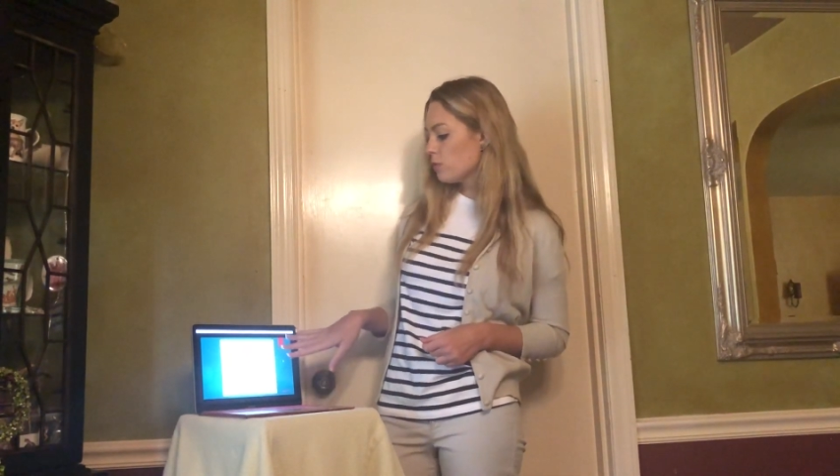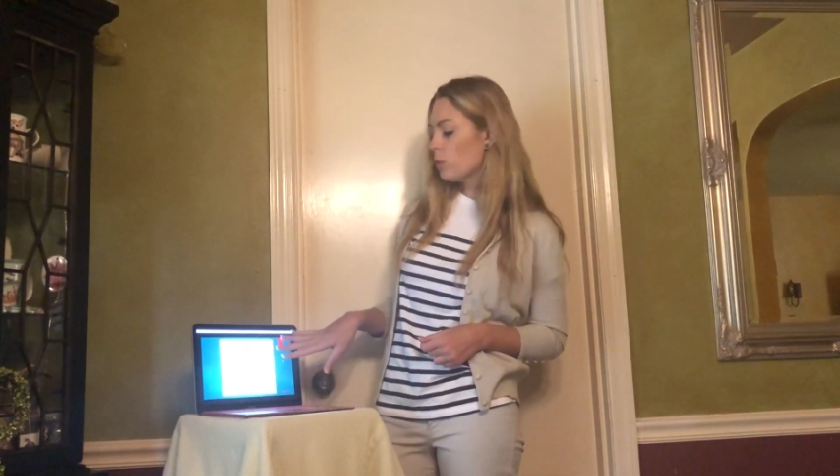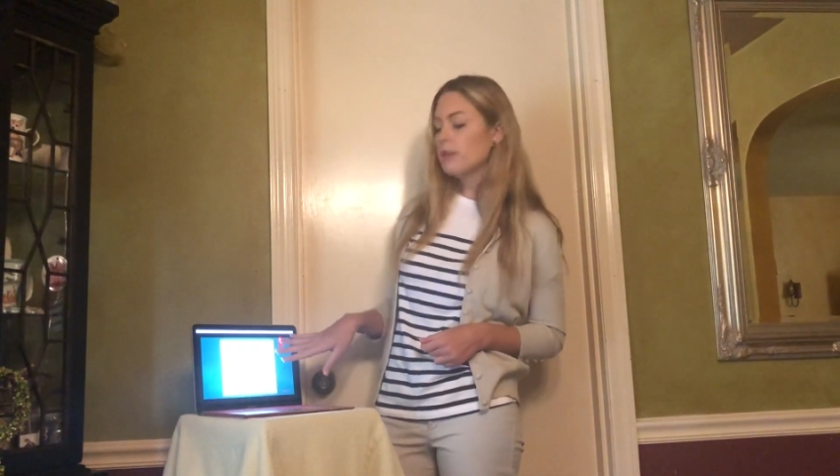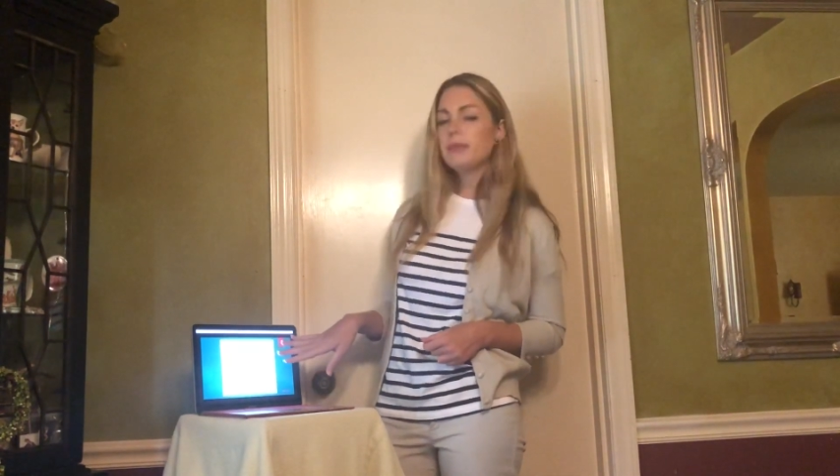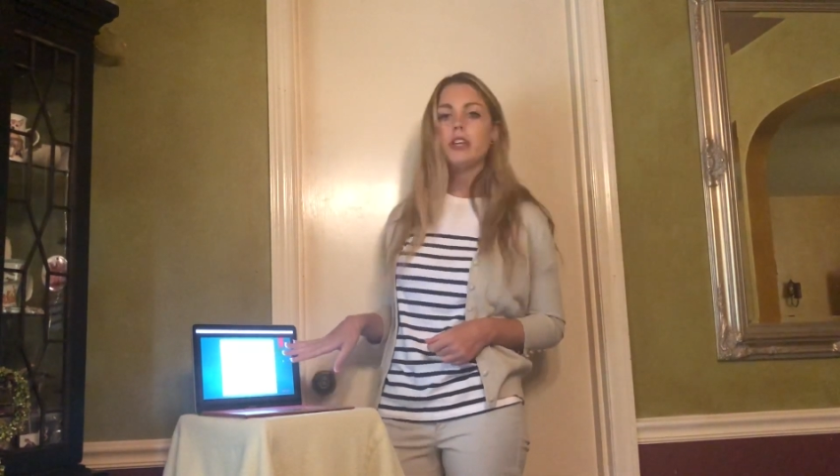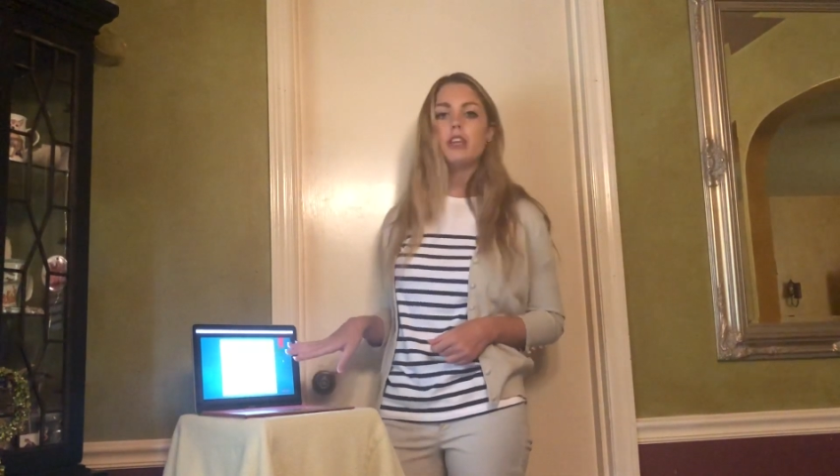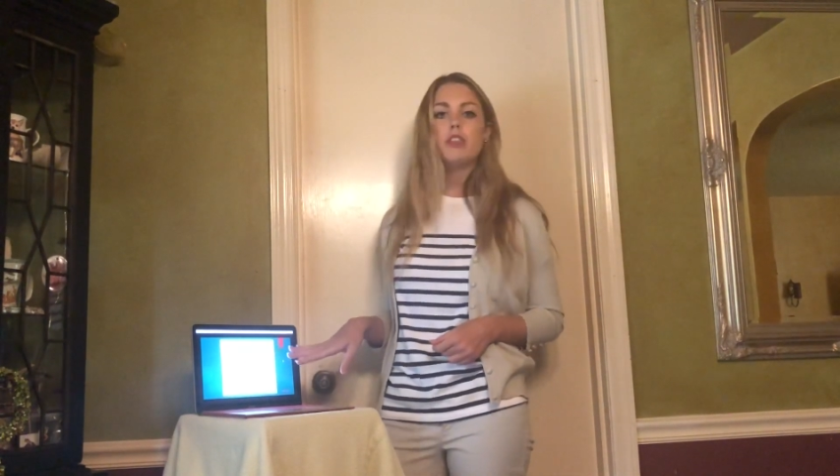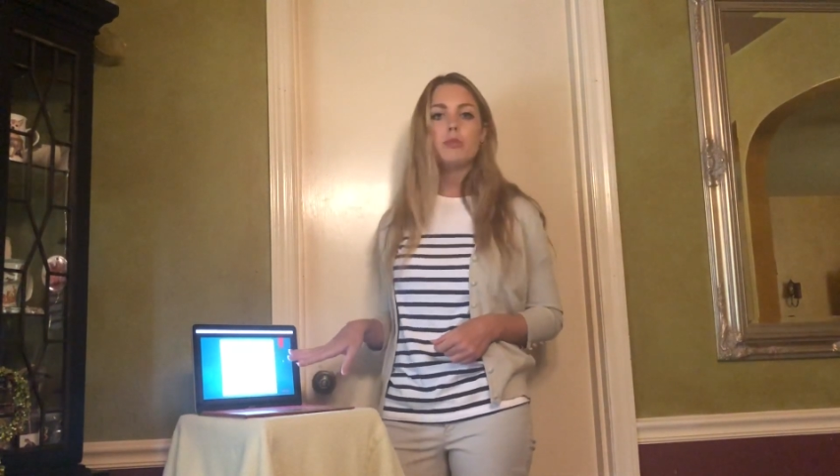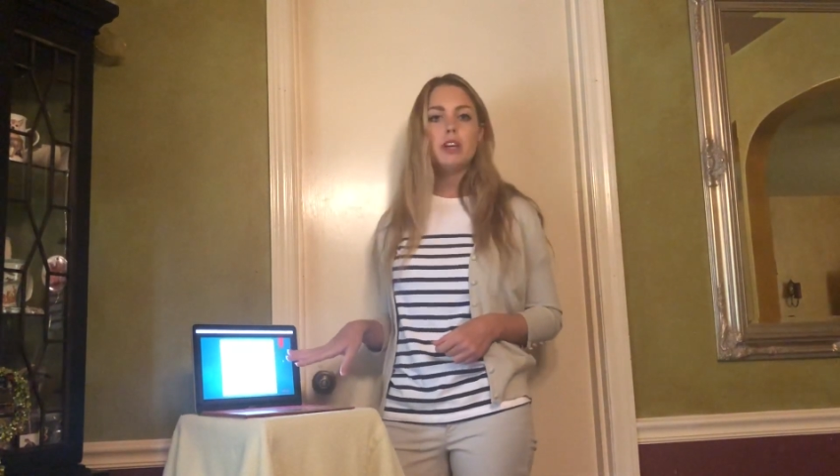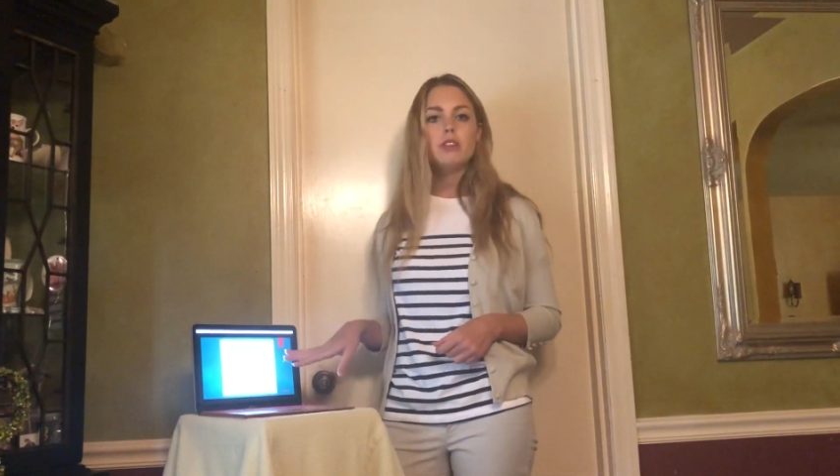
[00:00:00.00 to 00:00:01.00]

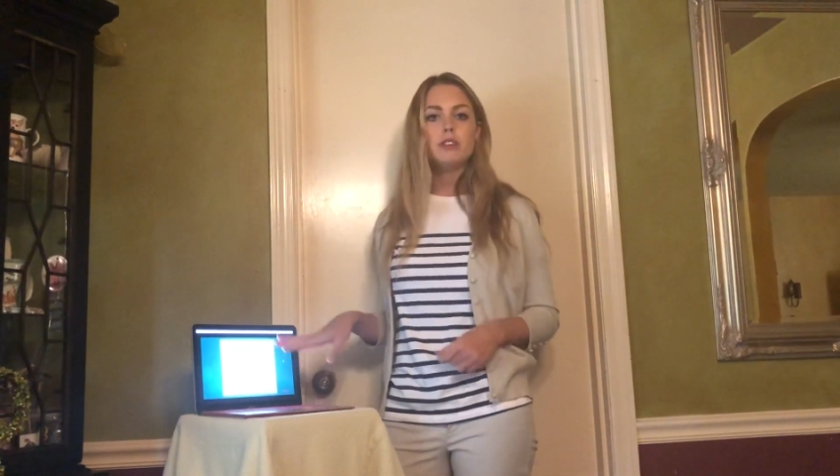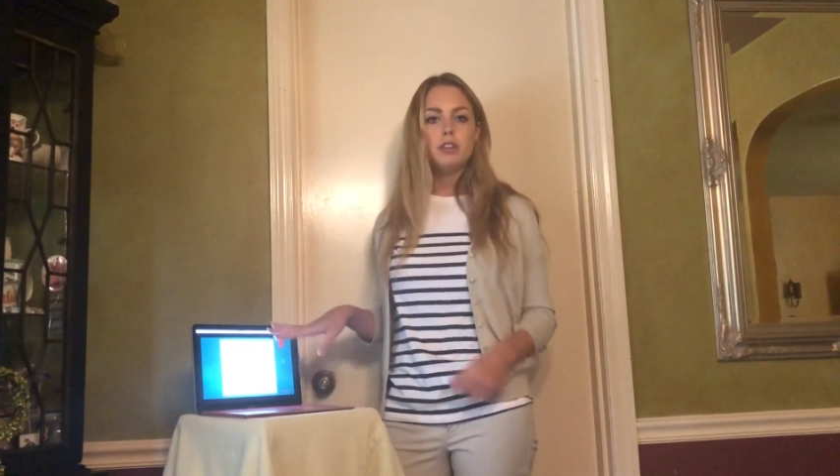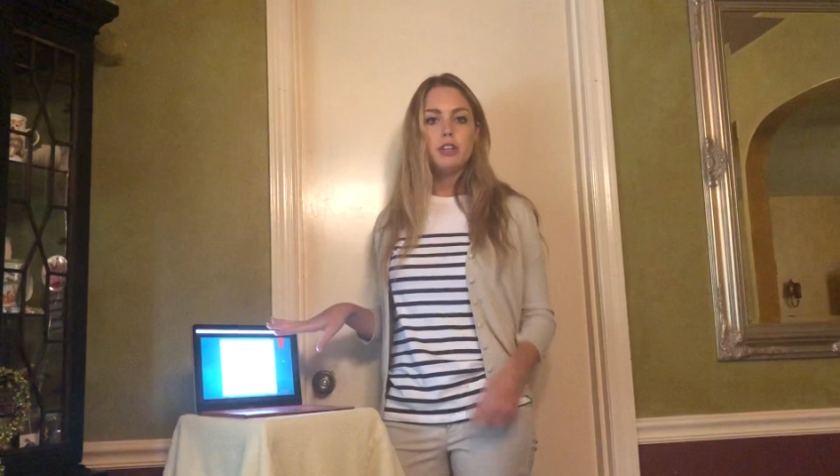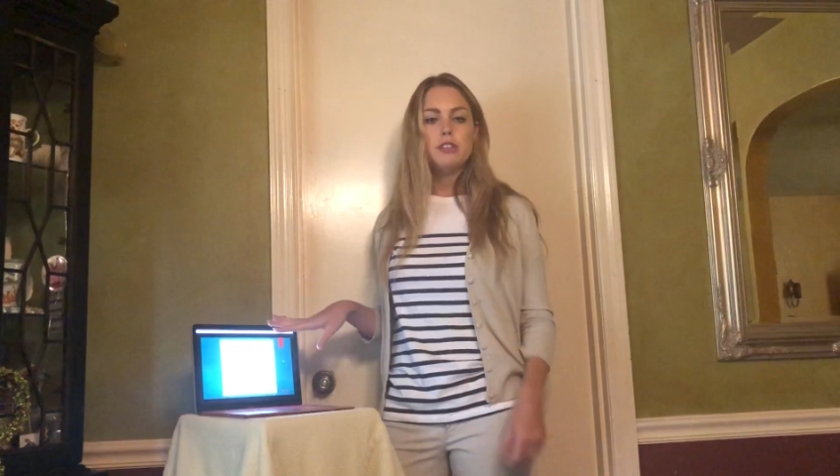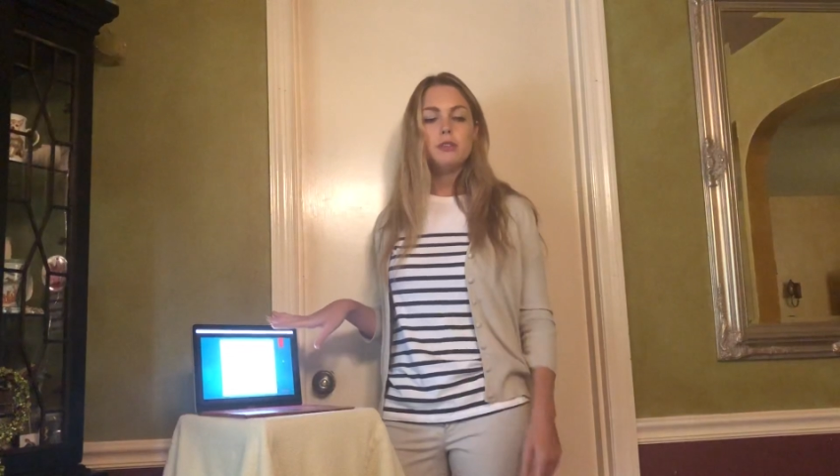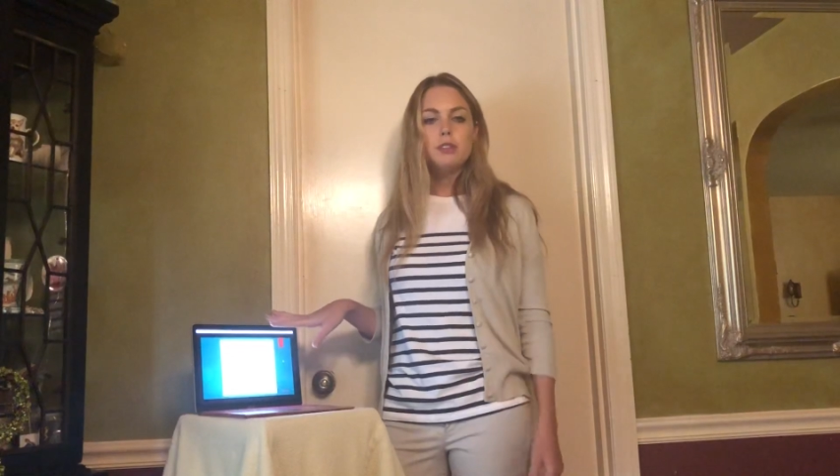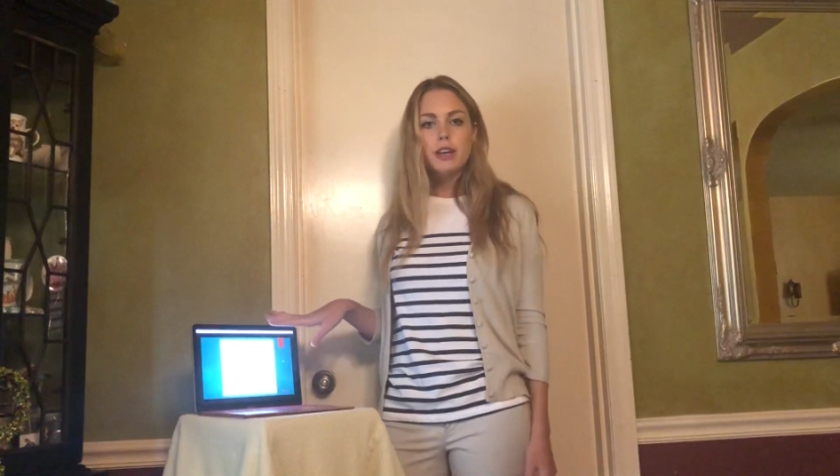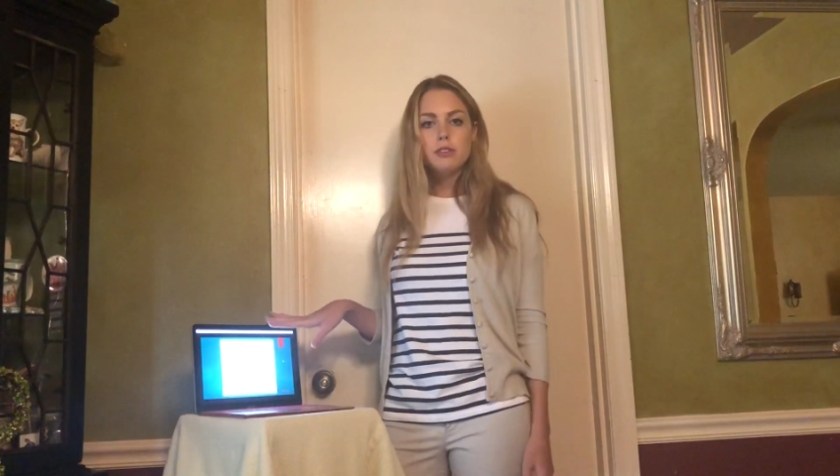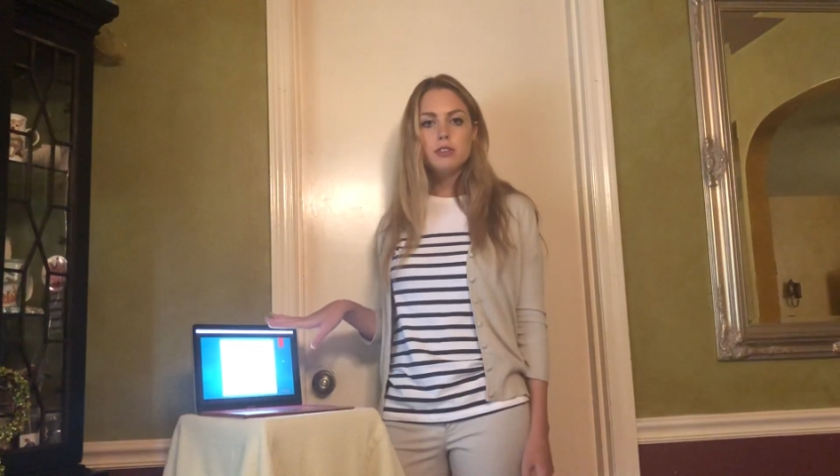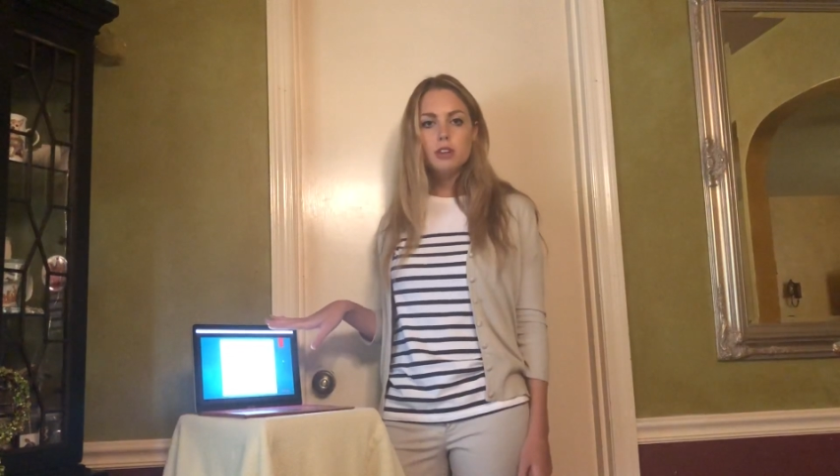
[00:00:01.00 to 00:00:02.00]

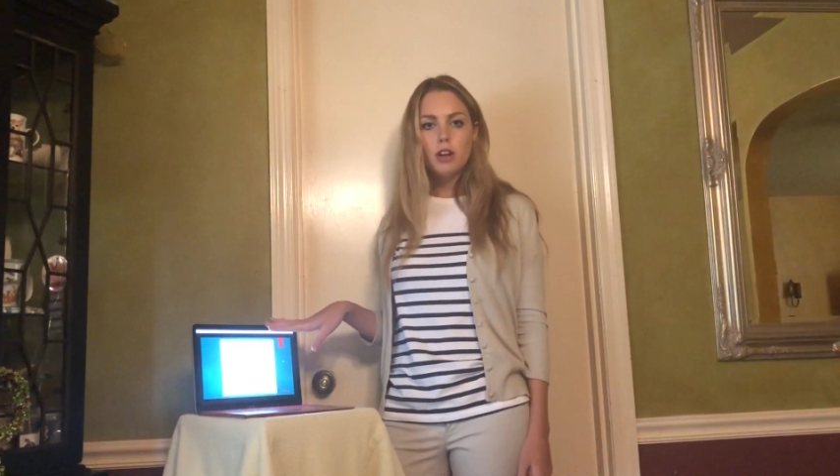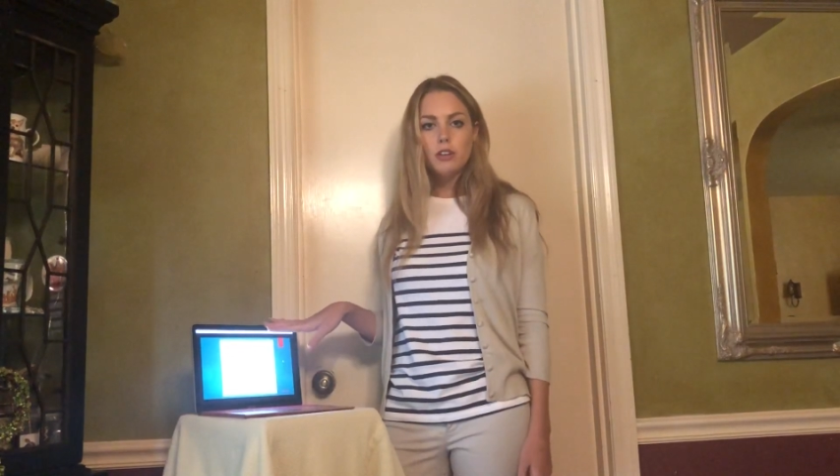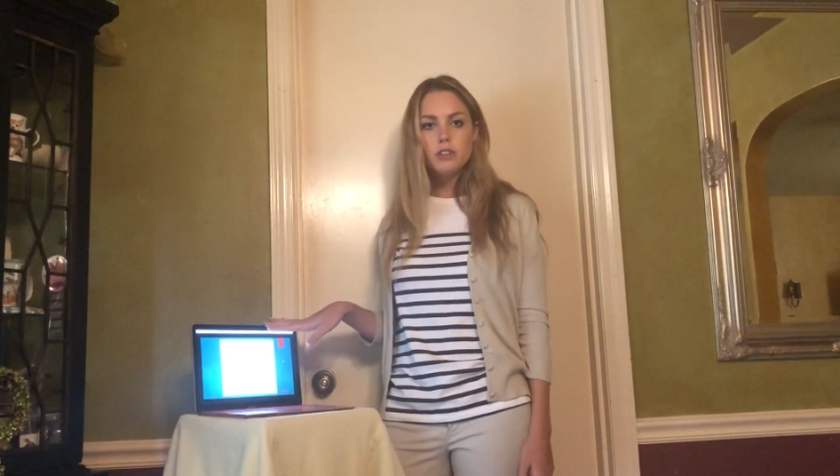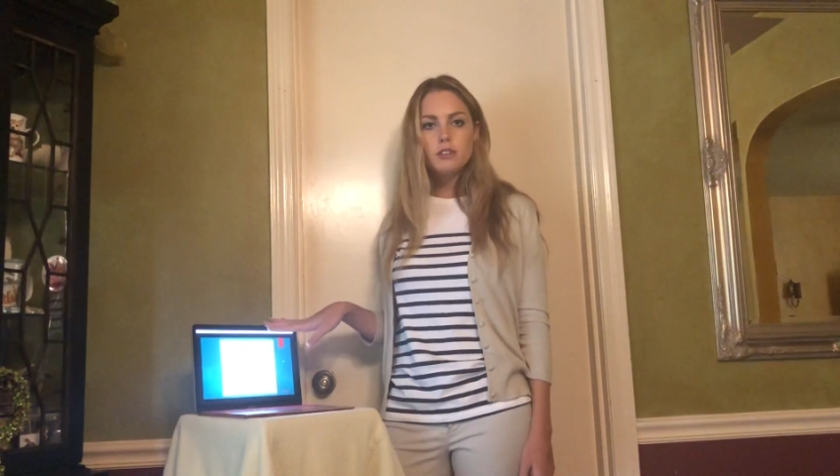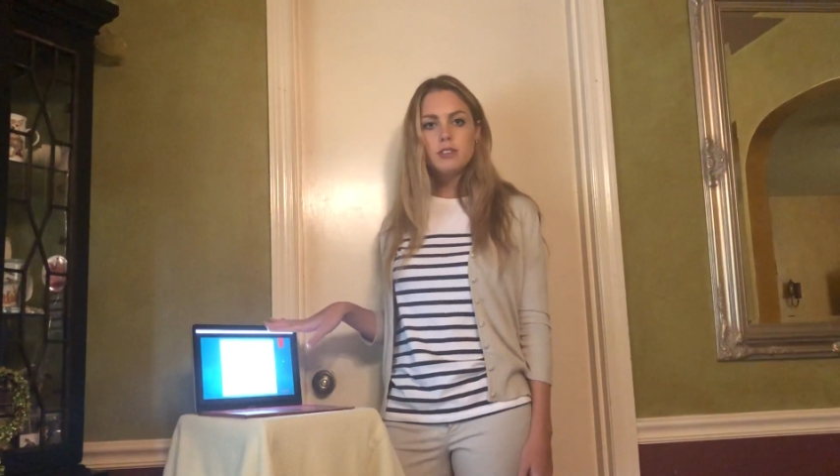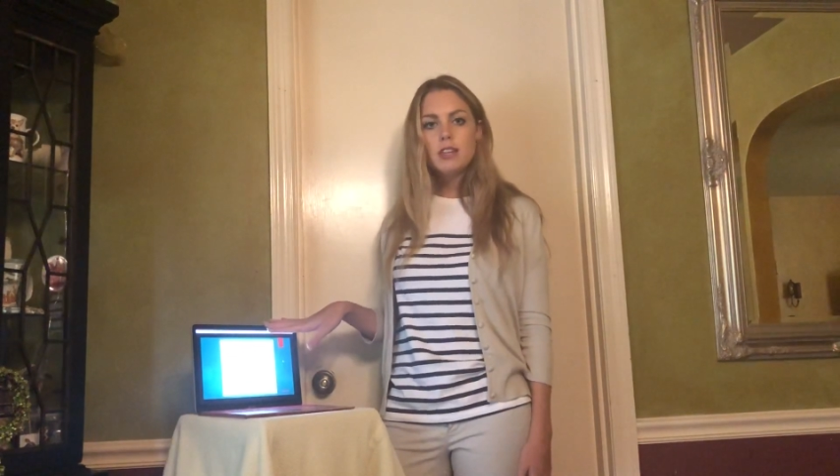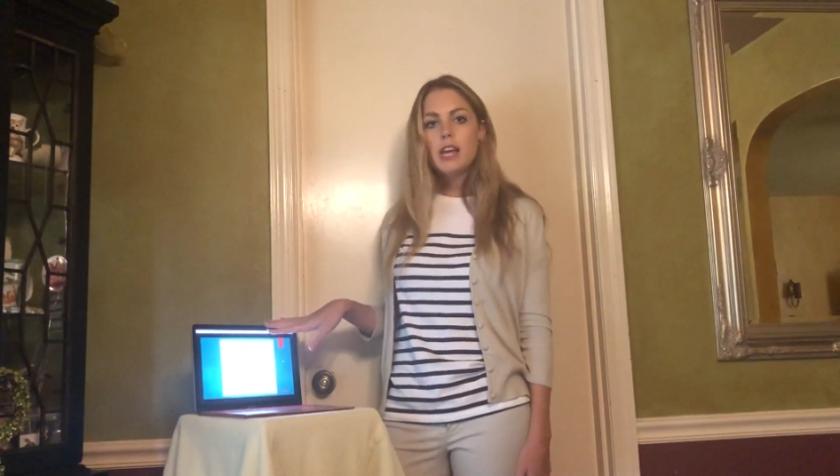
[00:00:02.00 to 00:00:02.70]
$1,332,000